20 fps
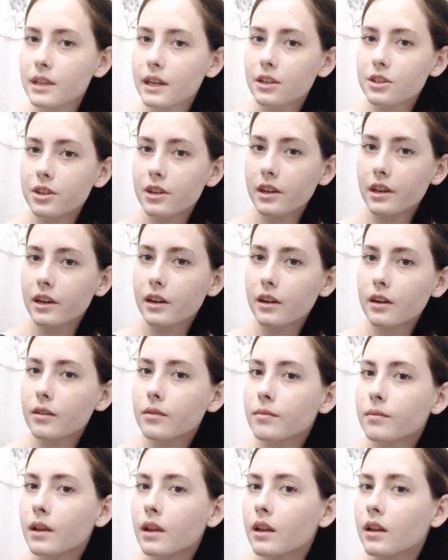section here,
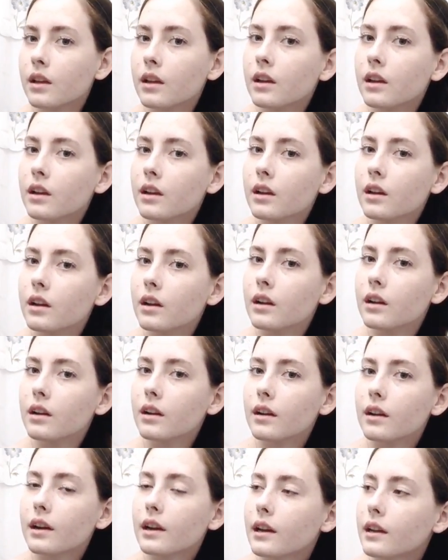
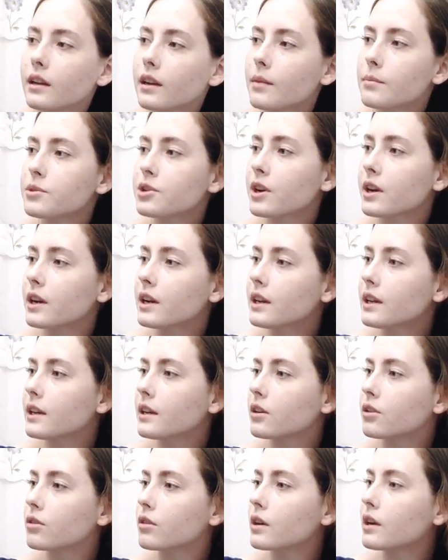and I'm trying to
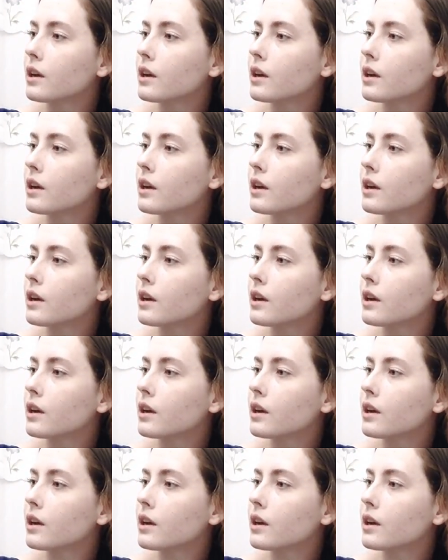get